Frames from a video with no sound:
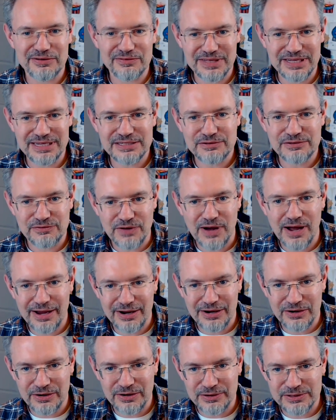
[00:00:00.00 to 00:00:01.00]
of these
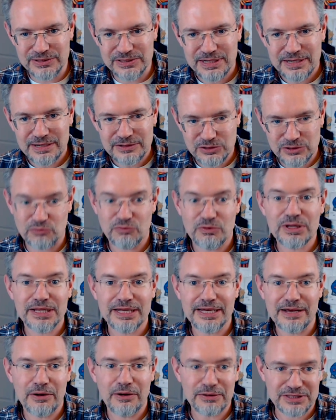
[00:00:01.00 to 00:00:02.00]
fires. Nice. To
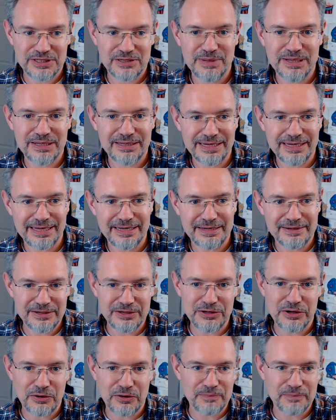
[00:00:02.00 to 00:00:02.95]
really ultimately,